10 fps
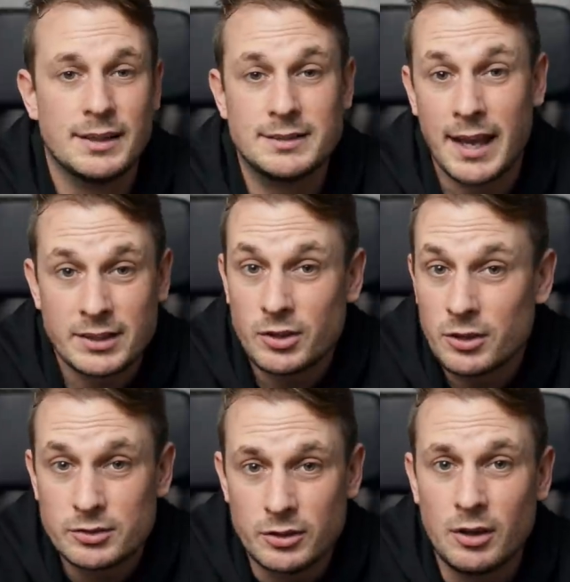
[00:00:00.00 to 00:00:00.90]
Tech
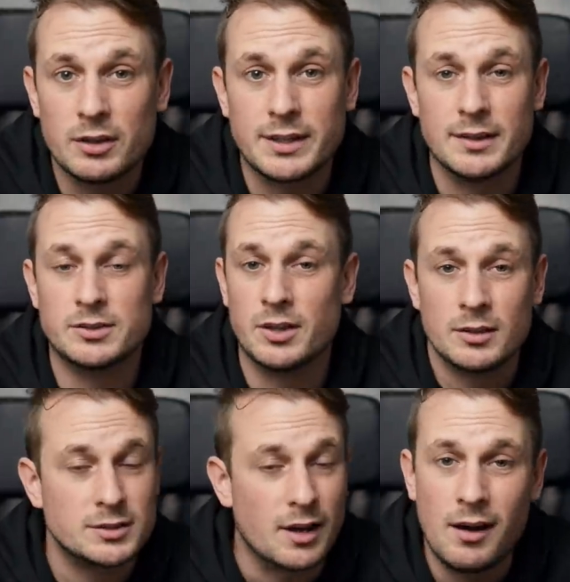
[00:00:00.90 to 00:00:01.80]
stocks and lockdown
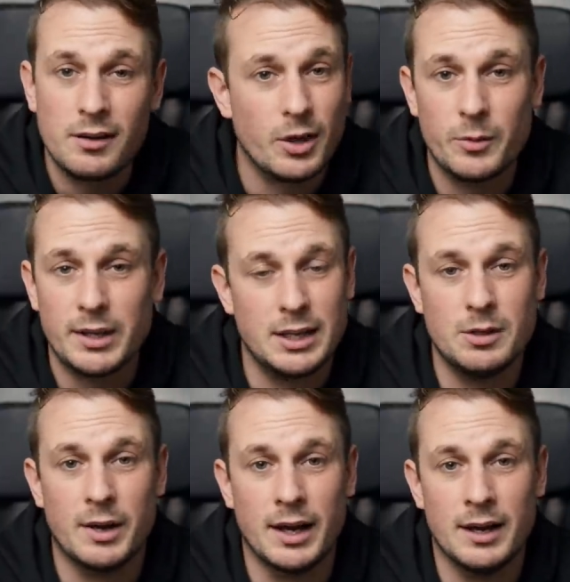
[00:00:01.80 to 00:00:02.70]
stocks aren't going
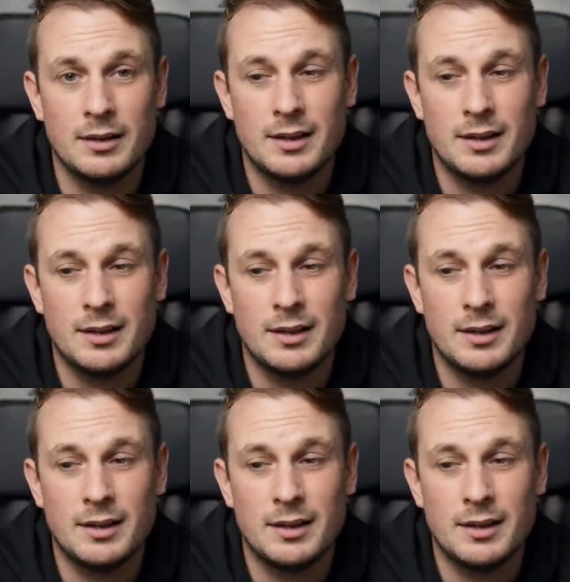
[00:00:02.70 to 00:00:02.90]
anywhere.